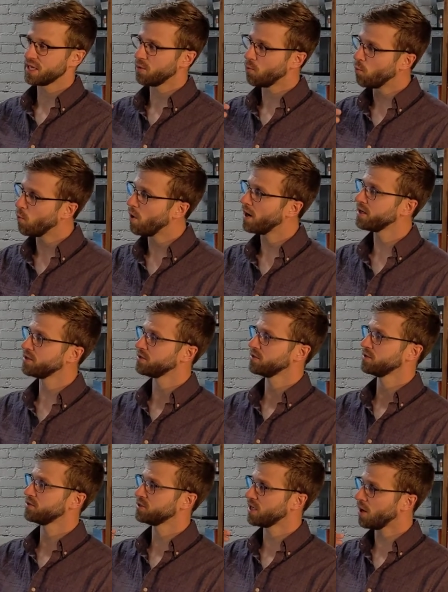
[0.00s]
what
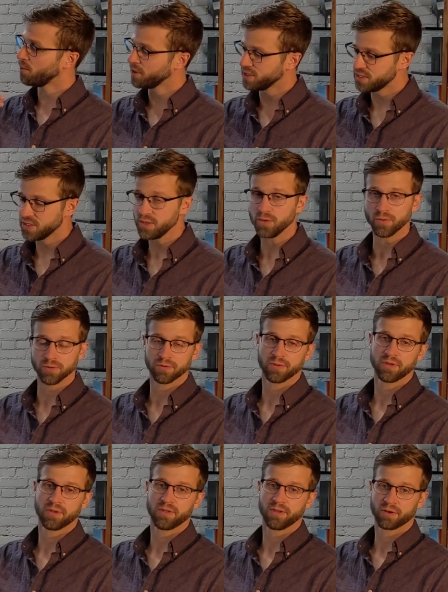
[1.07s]
shall we do?
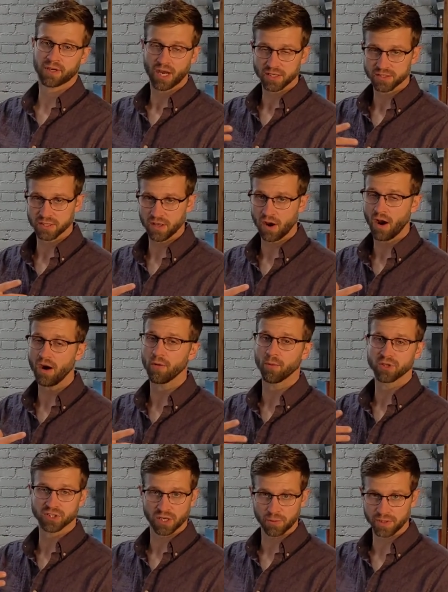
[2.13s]
They're cut to the heart.
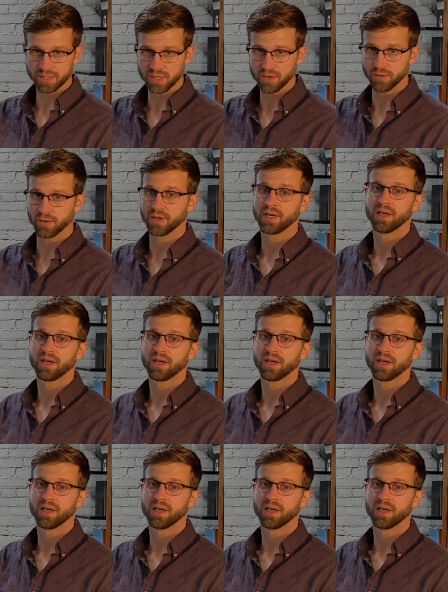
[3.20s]
What shall we do?